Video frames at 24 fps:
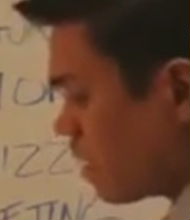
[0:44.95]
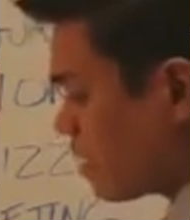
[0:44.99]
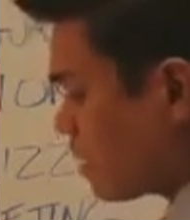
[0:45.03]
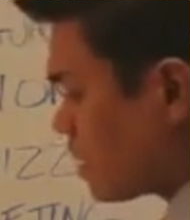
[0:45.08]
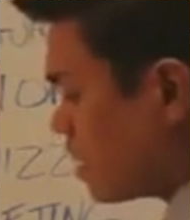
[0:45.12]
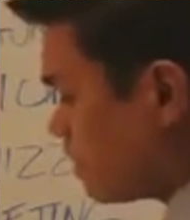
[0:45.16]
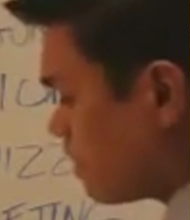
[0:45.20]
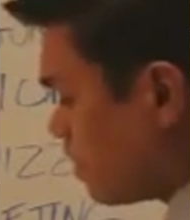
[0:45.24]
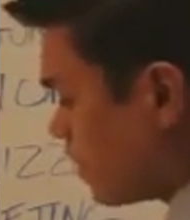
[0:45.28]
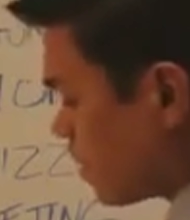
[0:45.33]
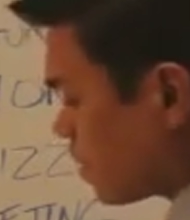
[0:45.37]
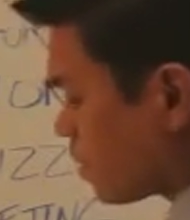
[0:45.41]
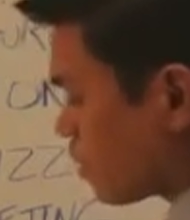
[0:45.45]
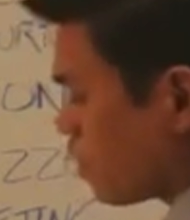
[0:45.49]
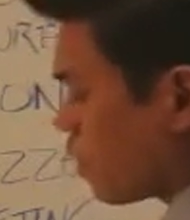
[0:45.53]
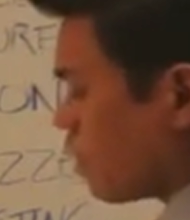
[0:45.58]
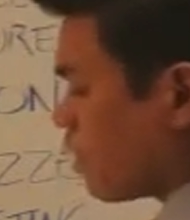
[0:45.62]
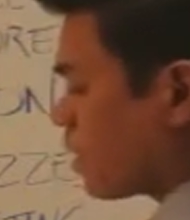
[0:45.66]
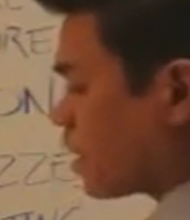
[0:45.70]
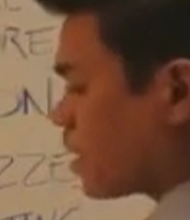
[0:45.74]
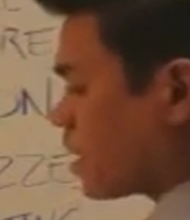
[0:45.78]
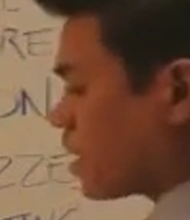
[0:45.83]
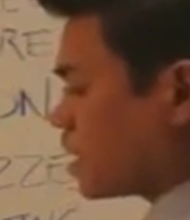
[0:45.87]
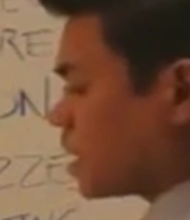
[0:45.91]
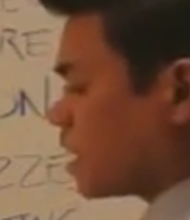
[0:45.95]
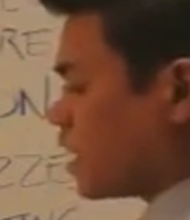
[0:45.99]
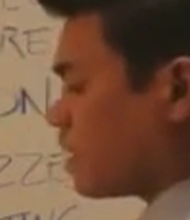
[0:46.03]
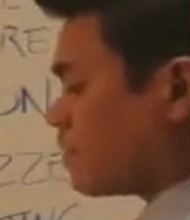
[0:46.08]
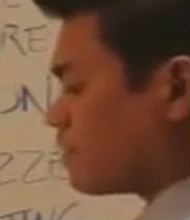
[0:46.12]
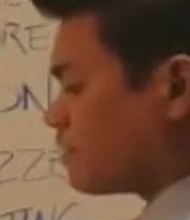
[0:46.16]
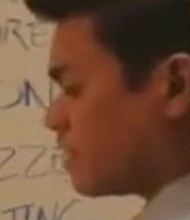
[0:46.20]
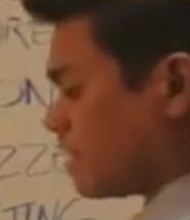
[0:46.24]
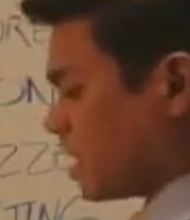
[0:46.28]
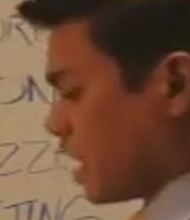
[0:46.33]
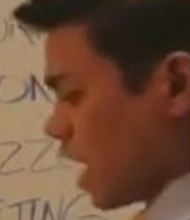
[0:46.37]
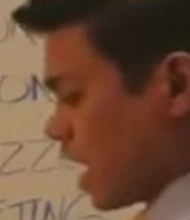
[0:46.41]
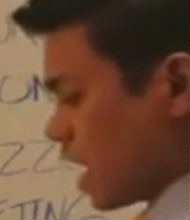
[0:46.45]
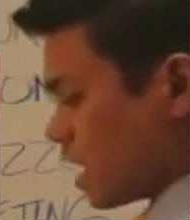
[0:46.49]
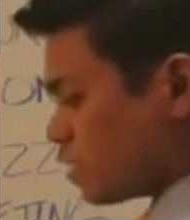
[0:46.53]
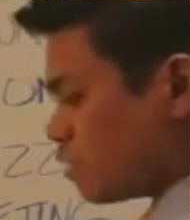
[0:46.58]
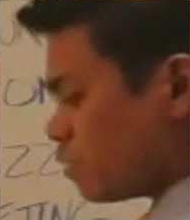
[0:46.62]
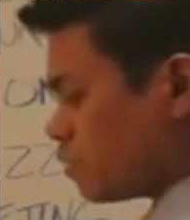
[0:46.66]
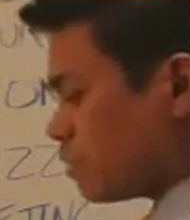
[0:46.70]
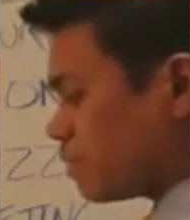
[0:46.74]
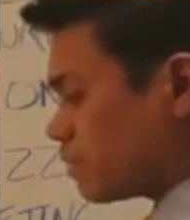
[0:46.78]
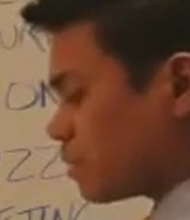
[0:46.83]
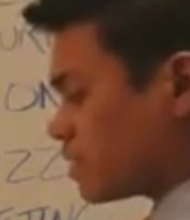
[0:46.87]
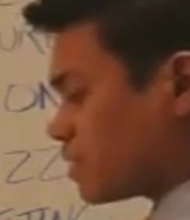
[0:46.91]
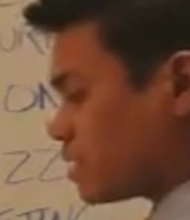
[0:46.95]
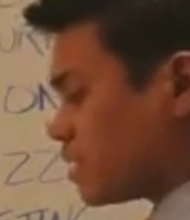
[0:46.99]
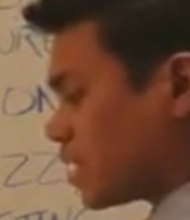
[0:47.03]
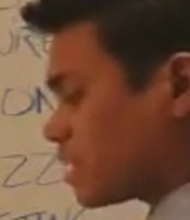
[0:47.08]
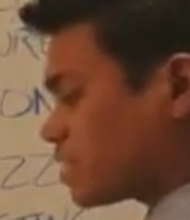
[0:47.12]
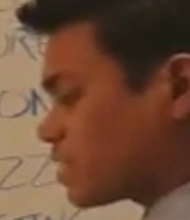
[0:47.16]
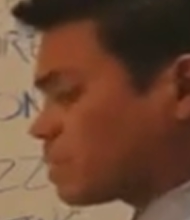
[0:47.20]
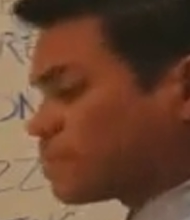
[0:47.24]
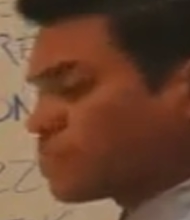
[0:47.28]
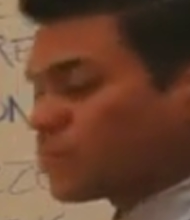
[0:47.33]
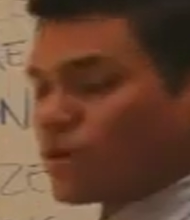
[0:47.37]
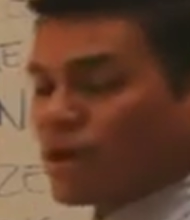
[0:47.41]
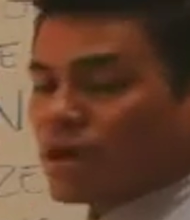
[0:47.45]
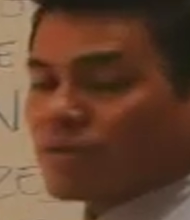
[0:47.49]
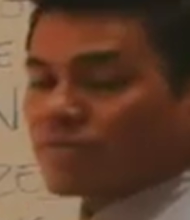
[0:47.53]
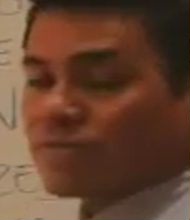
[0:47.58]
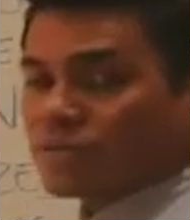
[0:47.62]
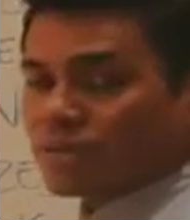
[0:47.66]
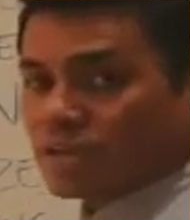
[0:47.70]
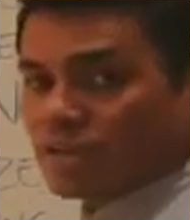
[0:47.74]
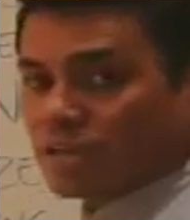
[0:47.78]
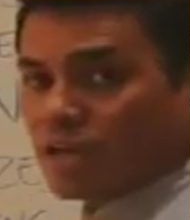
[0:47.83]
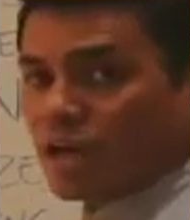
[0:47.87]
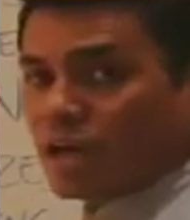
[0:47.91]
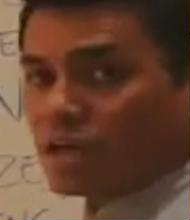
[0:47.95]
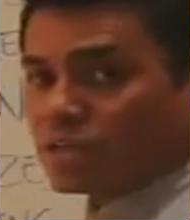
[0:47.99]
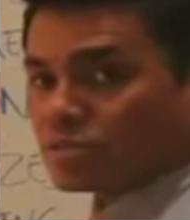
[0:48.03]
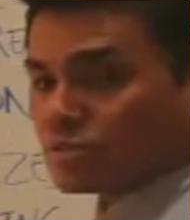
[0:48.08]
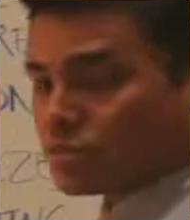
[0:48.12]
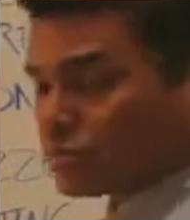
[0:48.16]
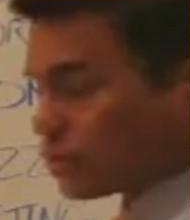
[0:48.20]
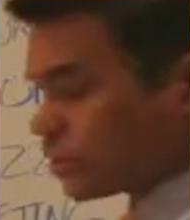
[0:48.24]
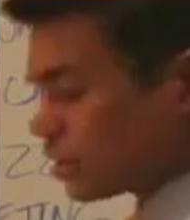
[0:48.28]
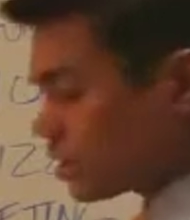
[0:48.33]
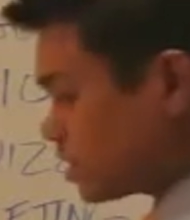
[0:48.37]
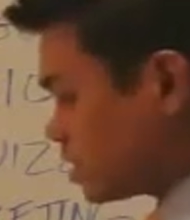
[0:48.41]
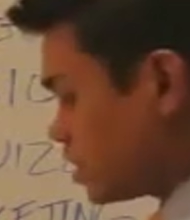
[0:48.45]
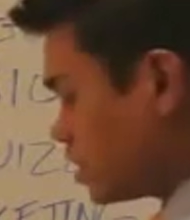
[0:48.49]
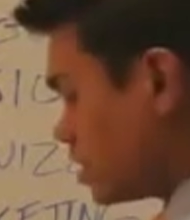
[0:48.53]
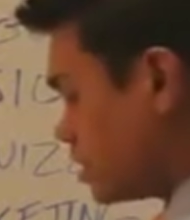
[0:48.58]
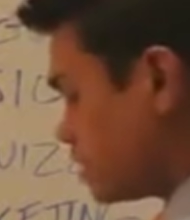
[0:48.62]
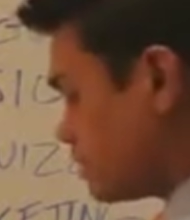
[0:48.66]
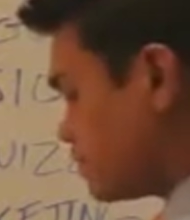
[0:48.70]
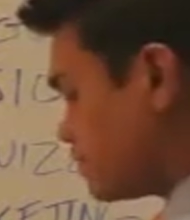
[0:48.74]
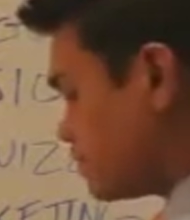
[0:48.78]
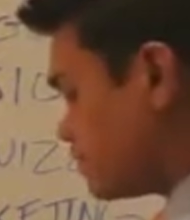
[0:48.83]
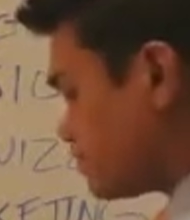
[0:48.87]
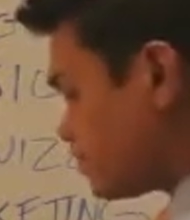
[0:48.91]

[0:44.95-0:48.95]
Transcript: Keep on going, and you have the annual projected profit and loss worksheet.